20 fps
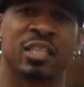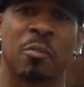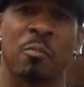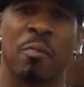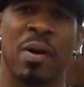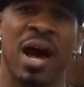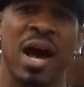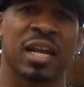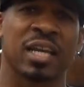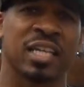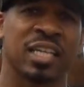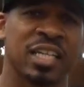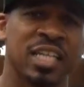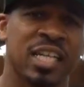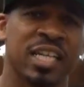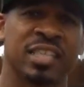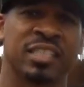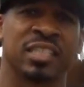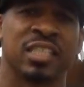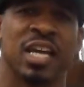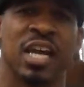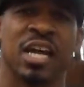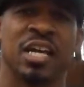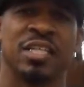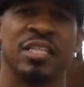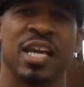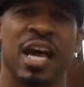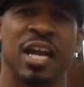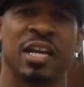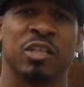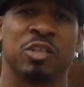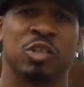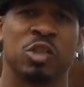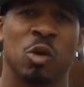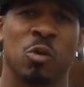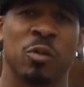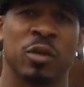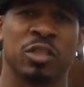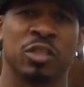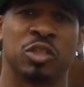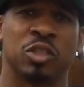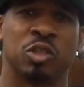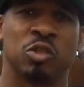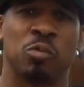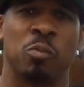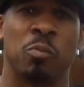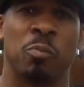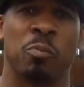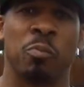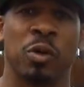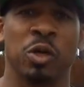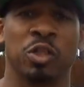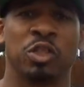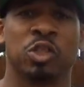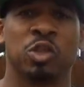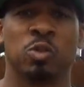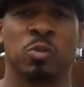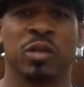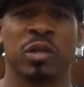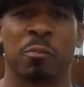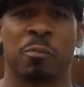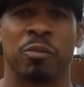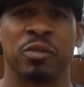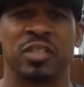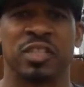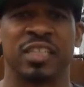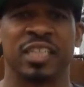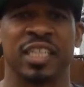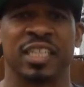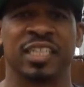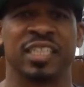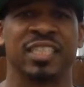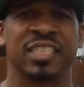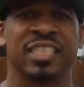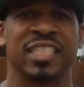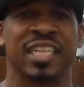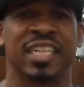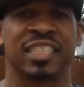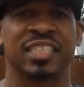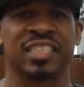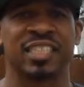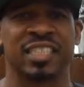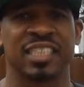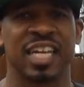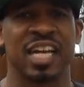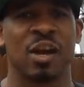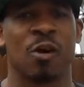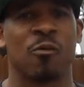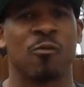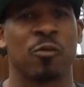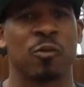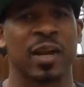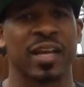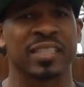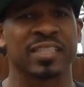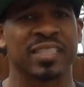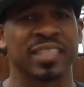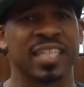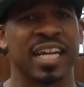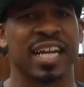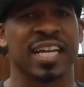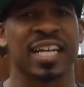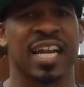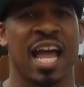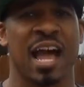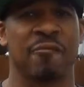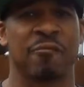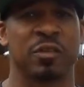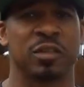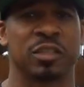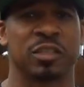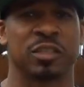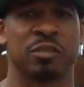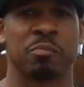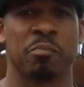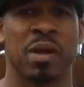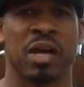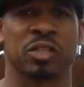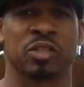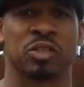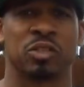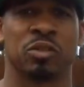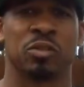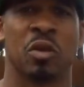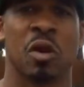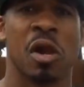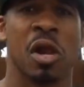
compile a list that is going to put you in a position to excel for that second half of the semester.